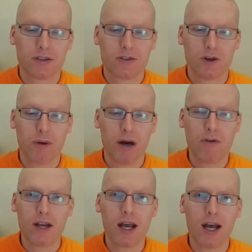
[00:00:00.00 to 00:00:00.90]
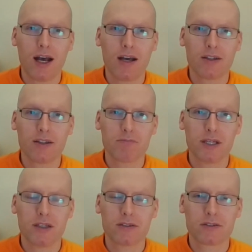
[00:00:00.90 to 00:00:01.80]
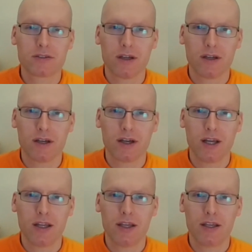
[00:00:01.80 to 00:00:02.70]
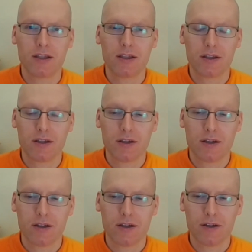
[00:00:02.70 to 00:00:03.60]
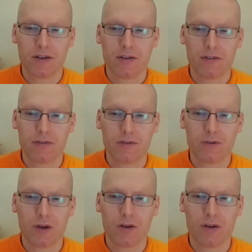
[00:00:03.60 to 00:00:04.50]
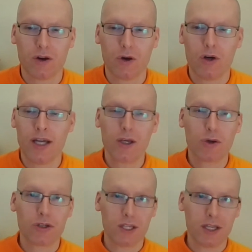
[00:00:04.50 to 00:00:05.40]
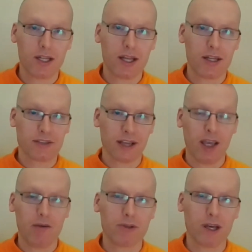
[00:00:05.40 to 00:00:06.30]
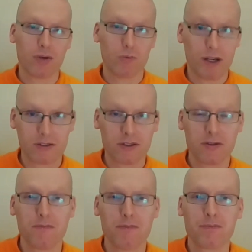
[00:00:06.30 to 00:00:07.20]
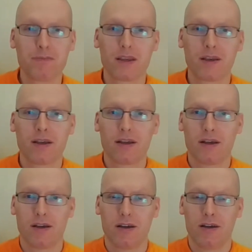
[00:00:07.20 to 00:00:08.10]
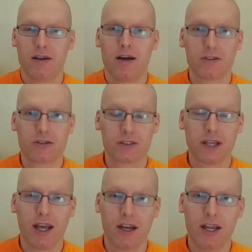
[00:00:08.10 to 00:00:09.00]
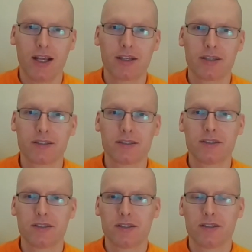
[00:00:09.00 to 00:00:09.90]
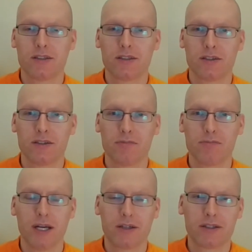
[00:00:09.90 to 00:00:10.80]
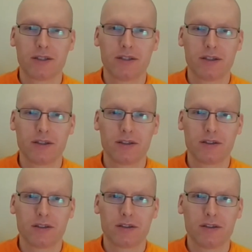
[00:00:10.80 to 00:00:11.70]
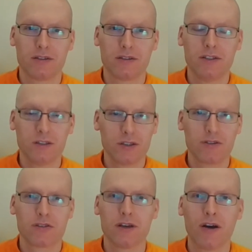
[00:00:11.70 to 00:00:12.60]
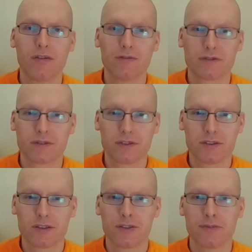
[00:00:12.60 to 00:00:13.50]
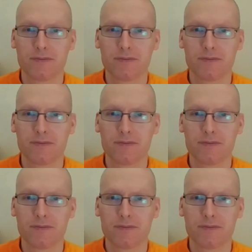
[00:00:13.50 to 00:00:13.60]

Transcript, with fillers: So bhavana is, means uh, any uh, or any good deed that is aimed at wisdom, uh, understanding, uh, better uh, teaching yourself. Yeah.